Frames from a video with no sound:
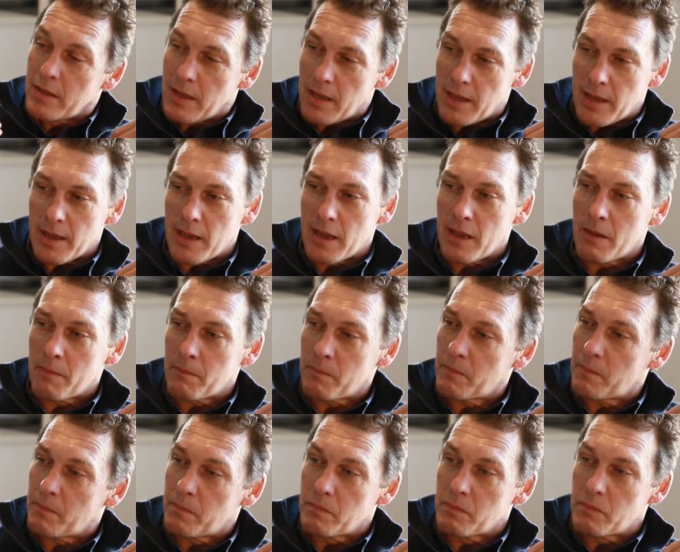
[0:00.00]

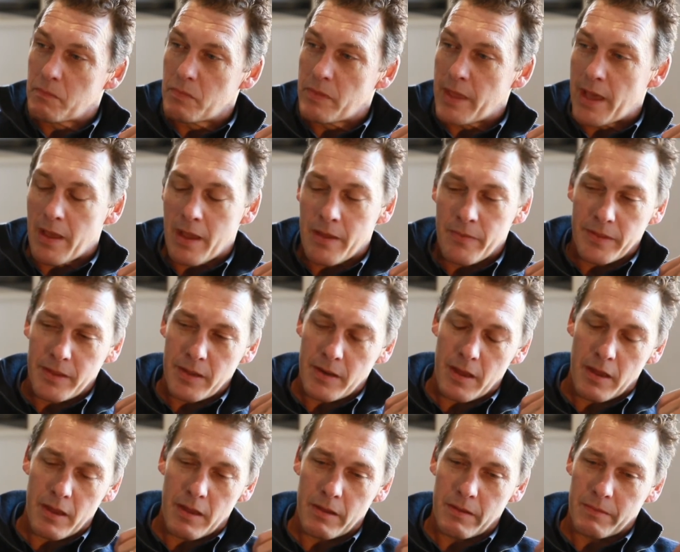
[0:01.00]
that, and, you
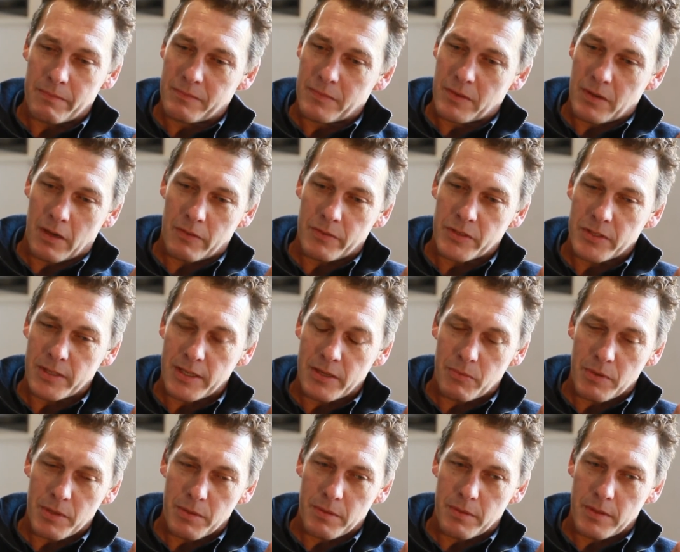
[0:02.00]
know, obviously with